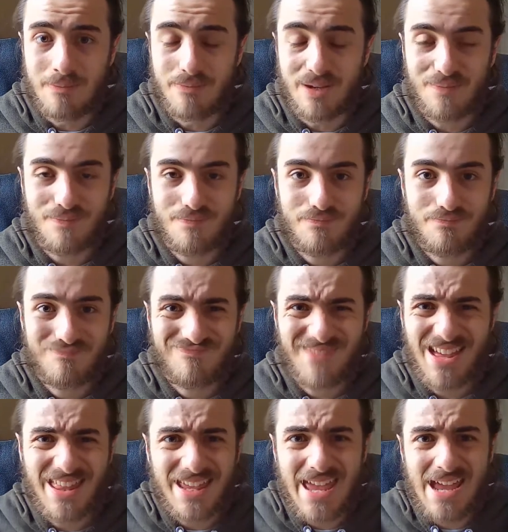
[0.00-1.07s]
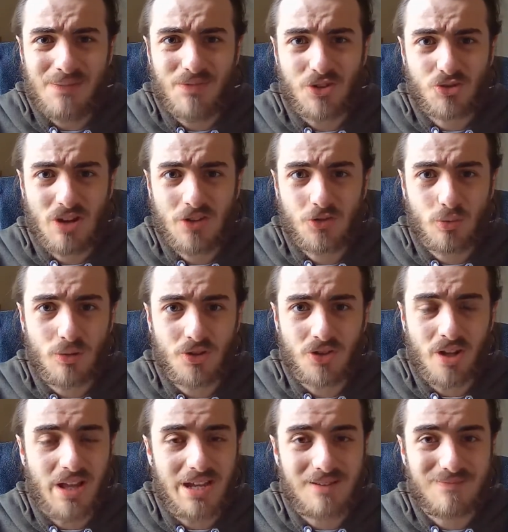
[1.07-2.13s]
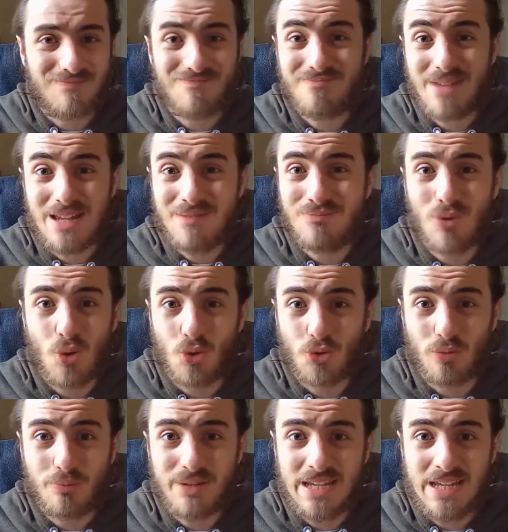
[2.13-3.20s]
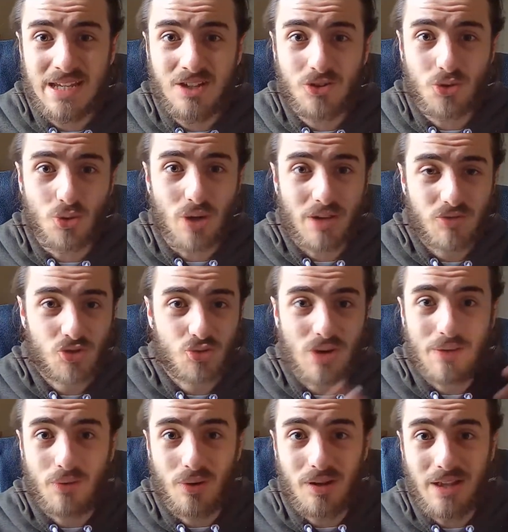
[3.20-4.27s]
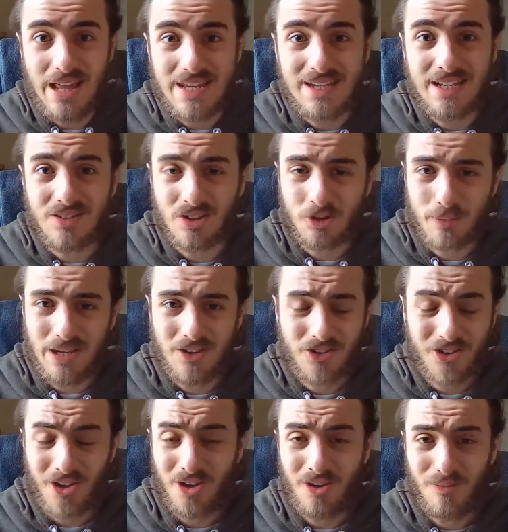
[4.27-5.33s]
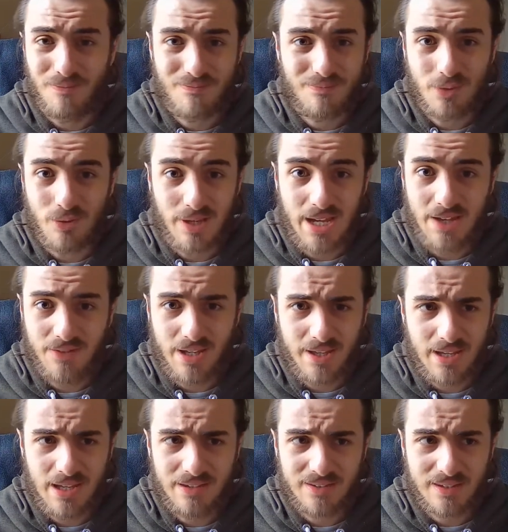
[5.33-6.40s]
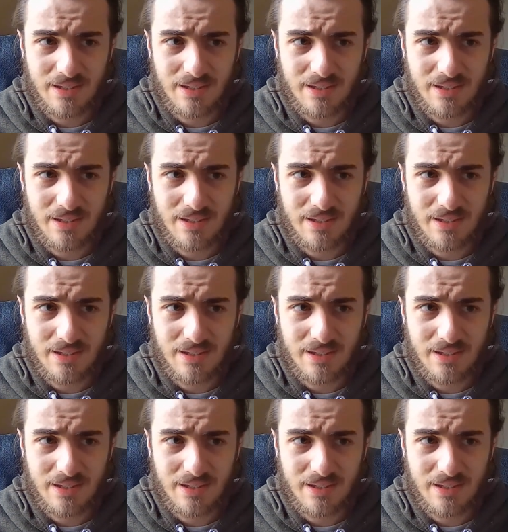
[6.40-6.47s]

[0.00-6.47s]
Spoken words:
But then again, the Transformers are like immortal beings who like traveled light years of space, so who cares, I guess.